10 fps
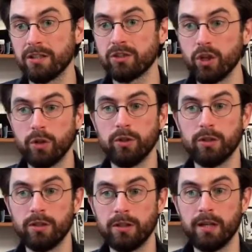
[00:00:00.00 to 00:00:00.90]
So you
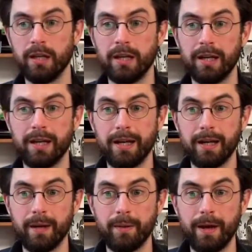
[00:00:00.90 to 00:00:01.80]
can
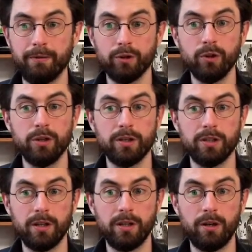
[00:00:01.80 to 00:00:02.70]
have a
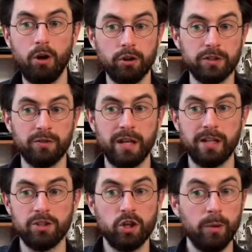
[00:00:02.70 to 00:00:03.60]
good odds of getting
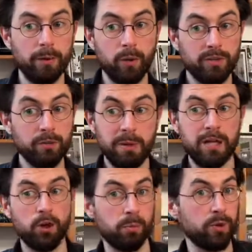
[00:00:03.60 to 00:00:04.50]
a job at one of the big
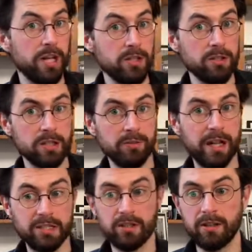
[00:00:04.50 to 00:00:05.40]
corporations if
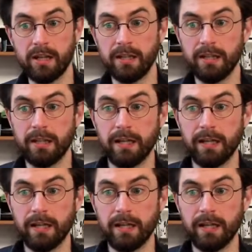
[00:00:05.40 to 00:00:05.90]
that's your thing.